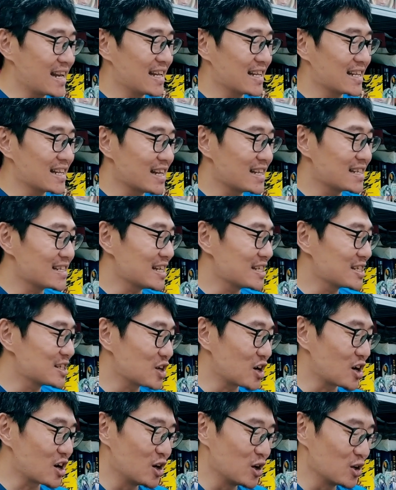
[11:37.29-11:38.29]
it
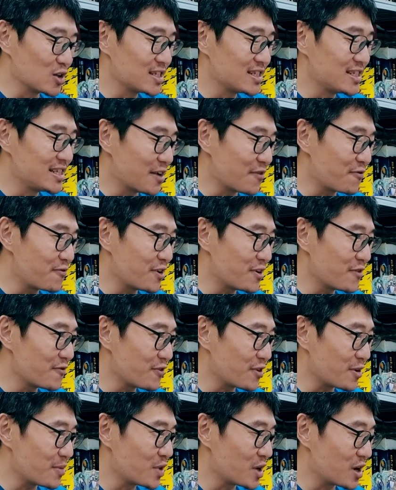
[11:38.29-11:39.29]
sort of looks different
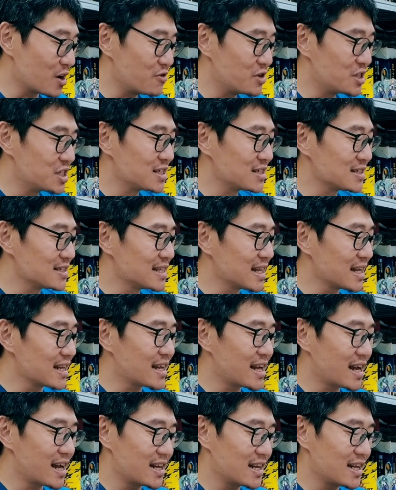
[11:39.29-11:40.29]
from the original
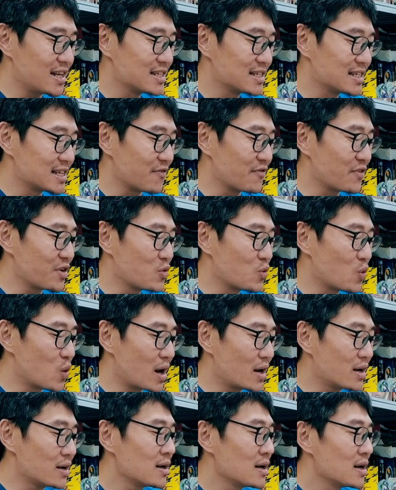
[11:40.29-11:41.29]
dead cat in the
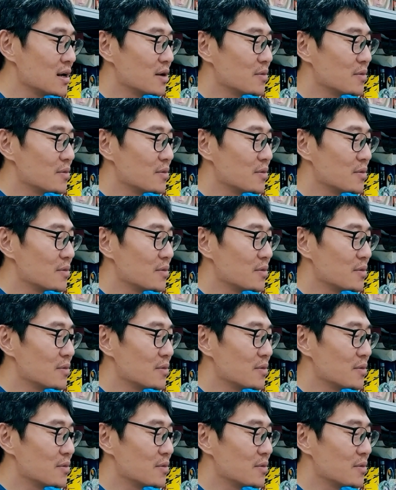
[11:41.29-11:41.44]
ZV-1,